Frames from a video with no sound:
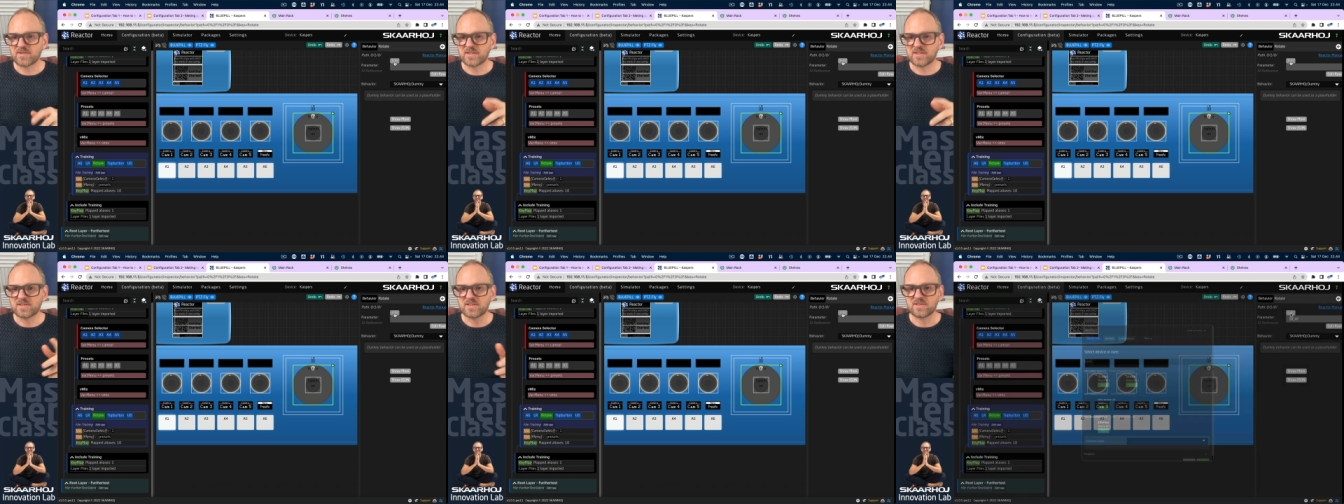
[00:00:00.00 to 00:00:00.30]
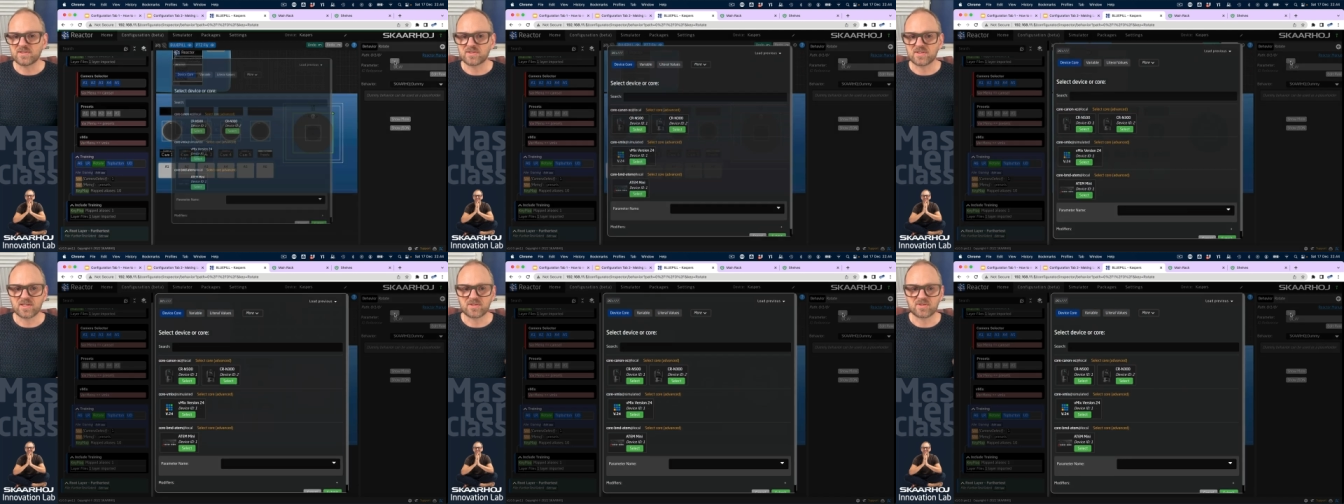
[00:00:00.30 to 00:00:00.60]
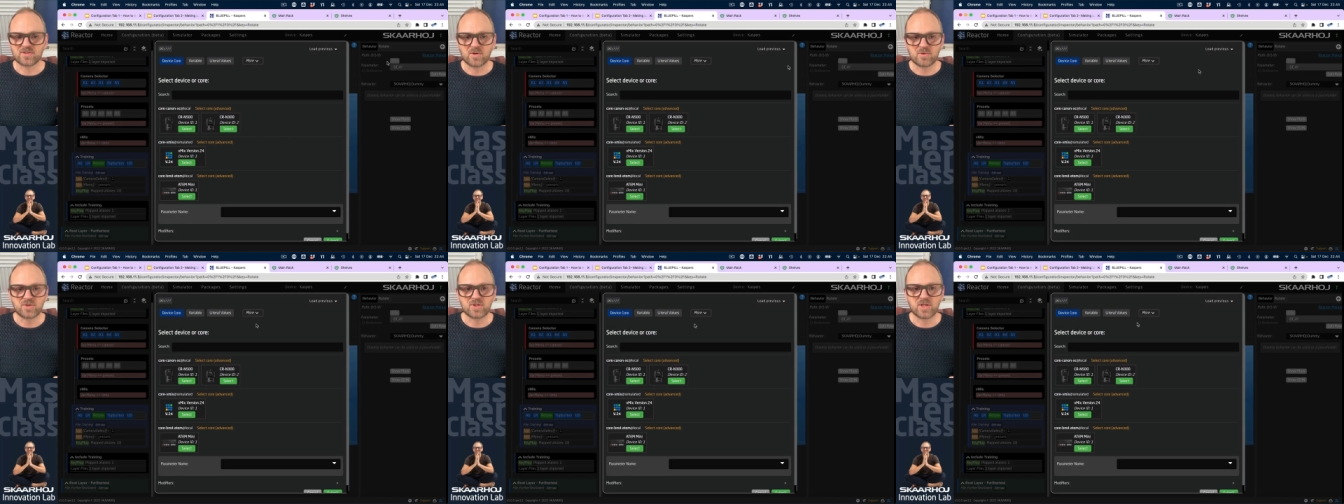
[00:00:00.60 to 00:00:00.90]
This is
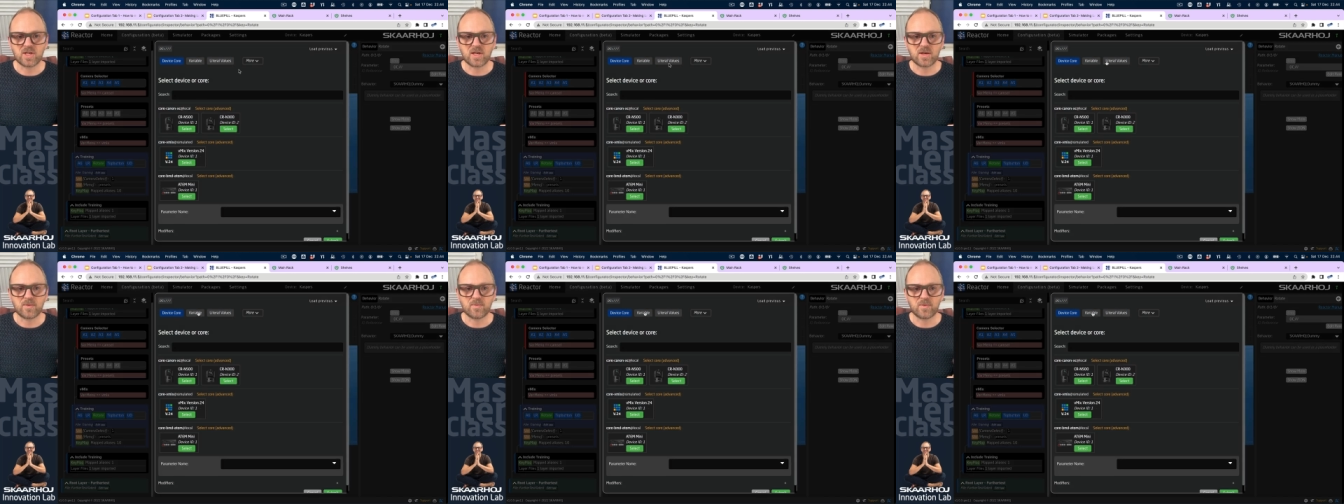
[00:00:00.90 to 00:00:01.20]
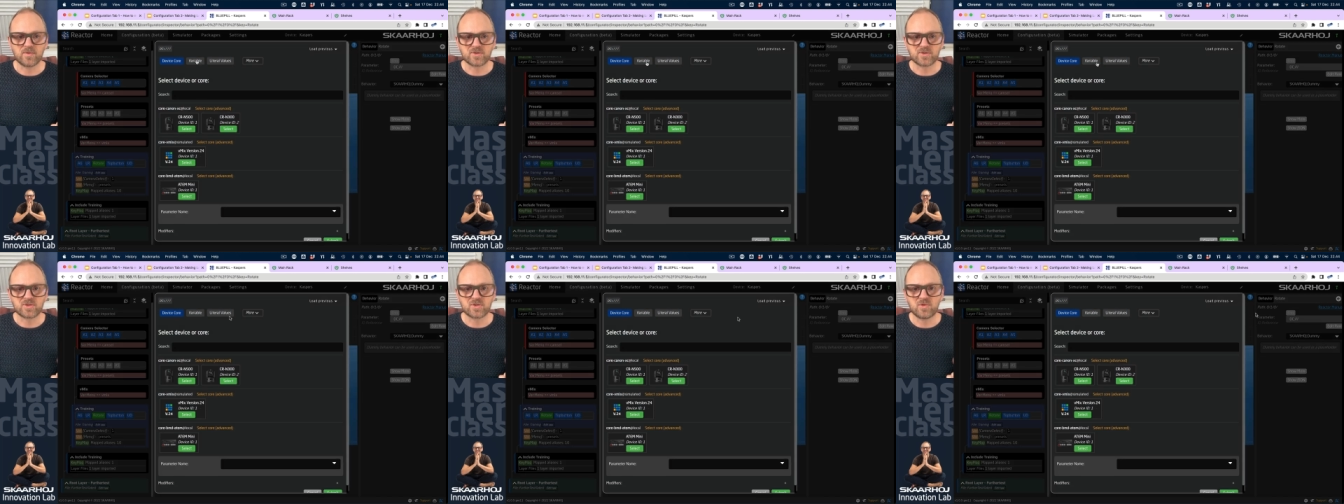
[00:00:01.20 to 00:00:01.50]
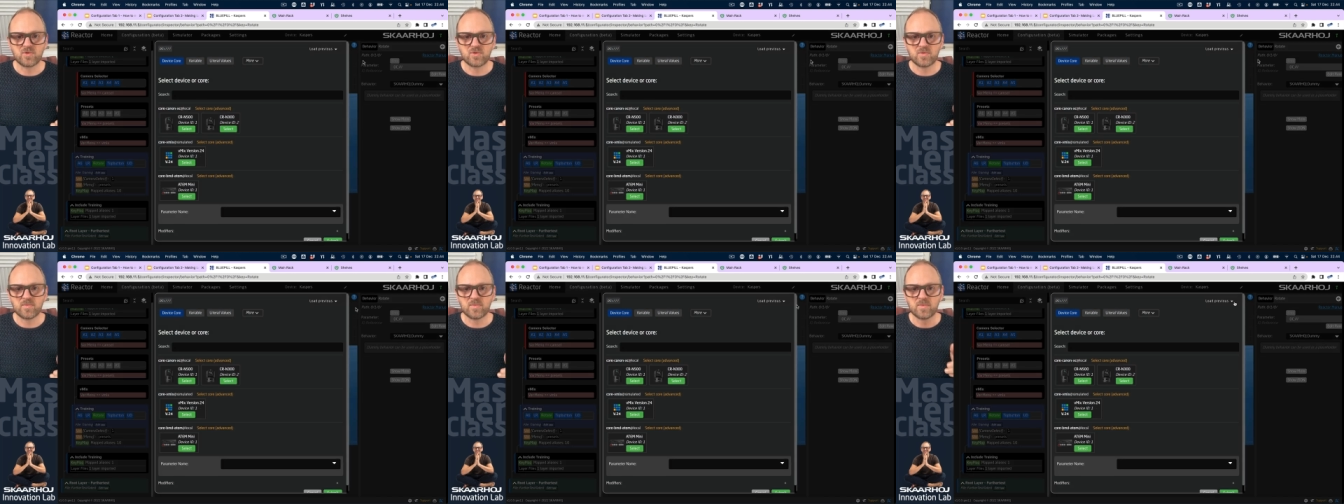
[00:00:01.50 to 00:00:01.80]
associated with
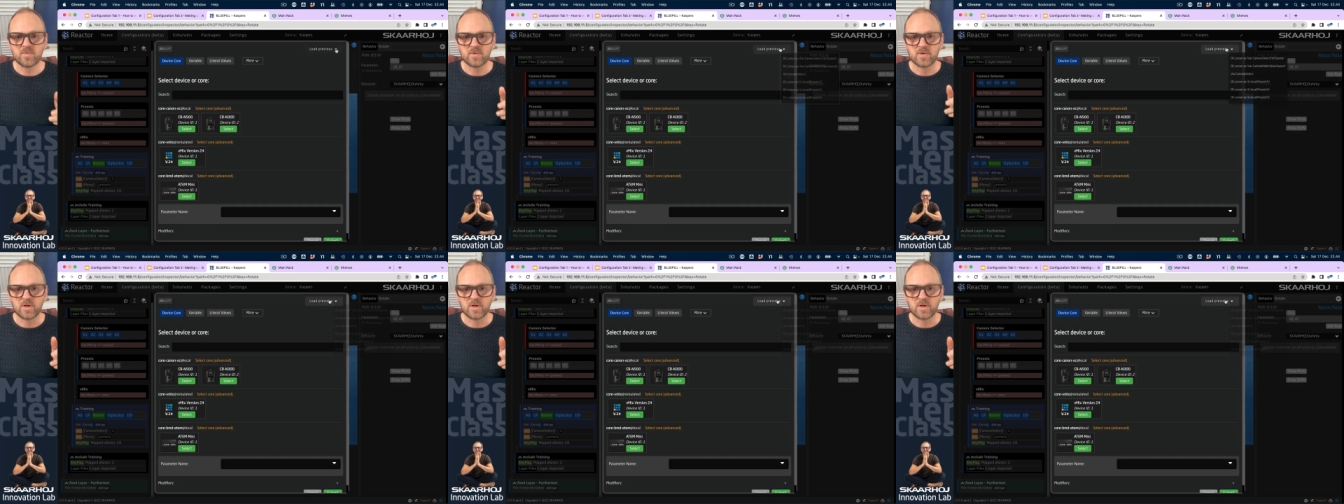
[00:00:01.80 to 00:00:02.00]
zoom,